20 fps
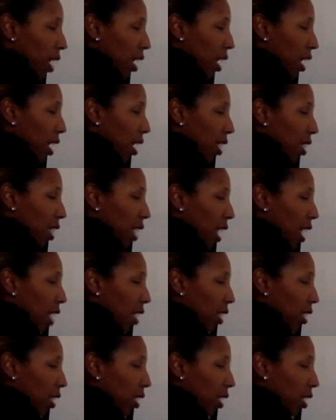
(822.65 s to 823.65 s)
and
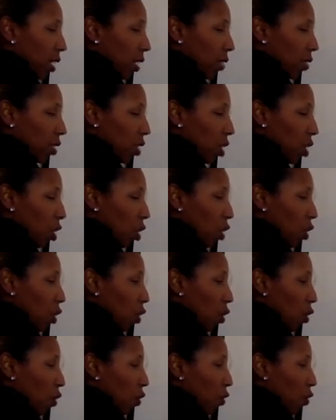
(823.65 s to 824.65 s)
that leaves
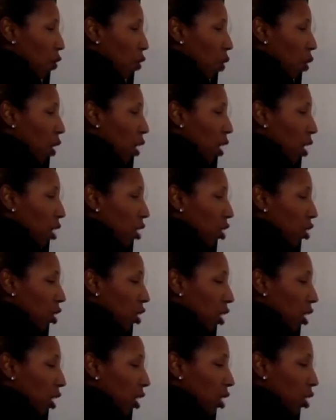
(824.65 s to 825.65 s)

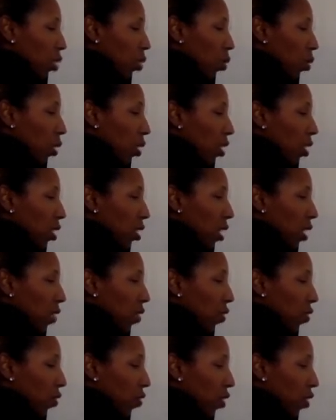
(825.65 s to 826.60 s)
427